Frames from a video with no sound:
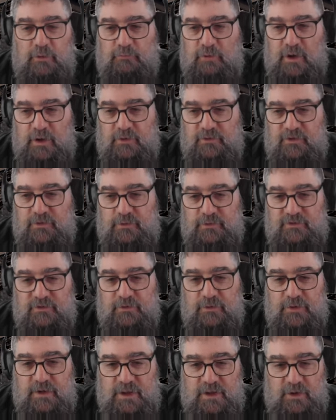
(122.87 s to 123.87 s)
on rail tour
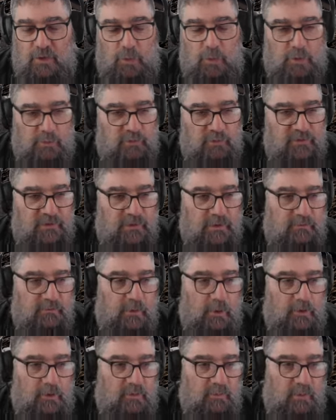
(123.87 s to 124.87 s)
duty or a
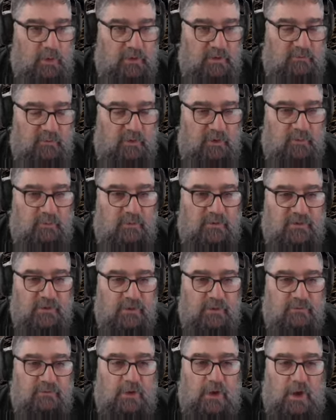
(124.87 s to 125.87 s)
preserved locomotive on a
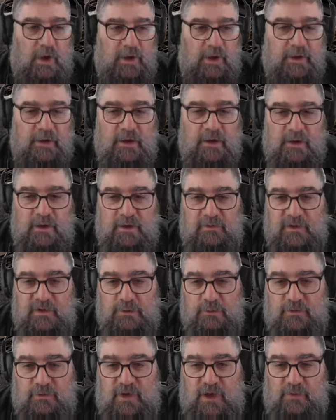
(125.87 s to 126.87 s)
preserved line. They're
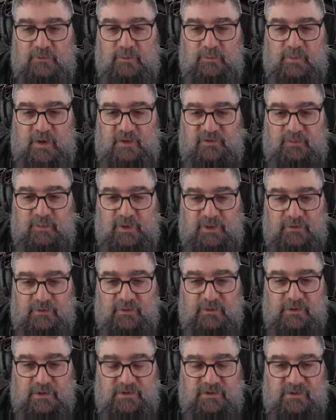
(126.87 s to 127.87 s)
looked up and much better
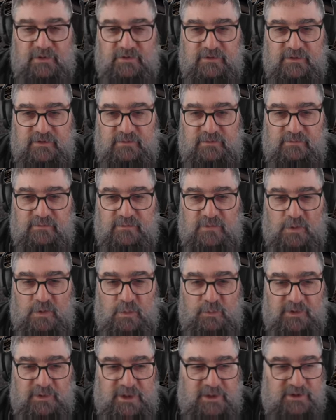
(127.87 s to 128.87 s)
than this. They're just, no
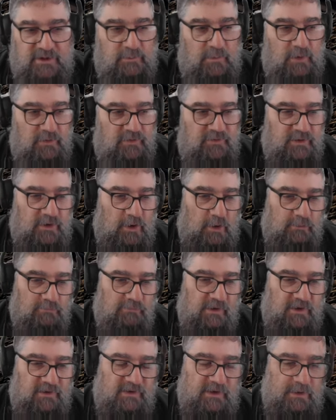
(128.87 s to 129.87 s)
one would let the motion go
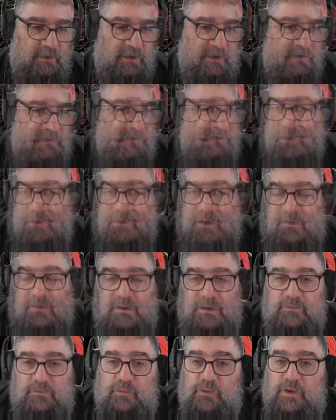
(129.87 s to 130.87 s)
rusty like this. The other
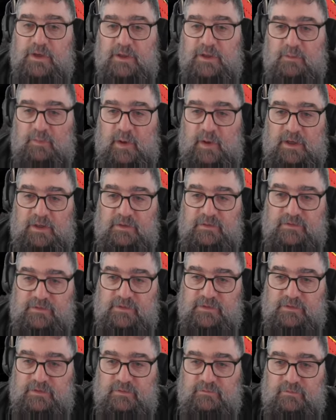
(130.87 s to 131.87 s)
livery in the pack is
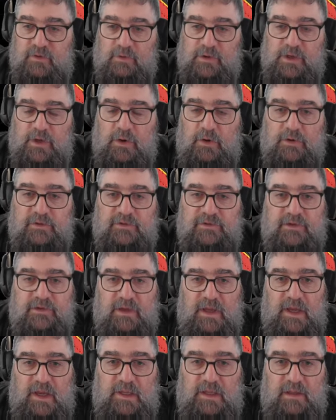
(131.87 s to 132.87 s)
this very nice
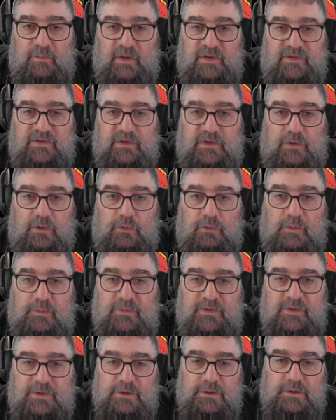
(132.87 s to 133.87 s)
LMS
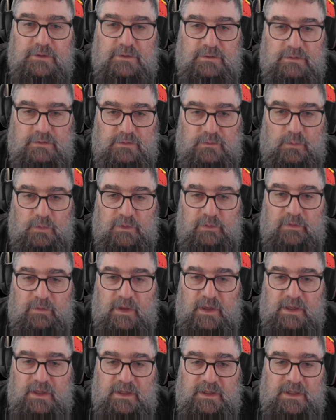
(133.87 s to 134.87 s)
crimson with
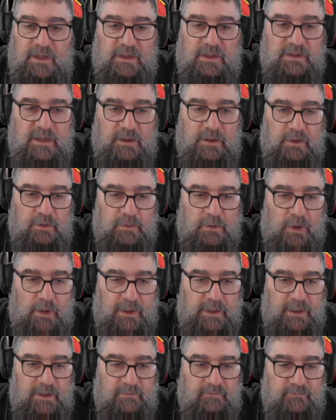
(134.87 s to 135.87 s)
a yellow
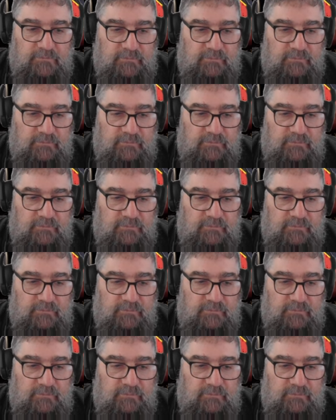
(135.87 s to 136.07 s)
lining.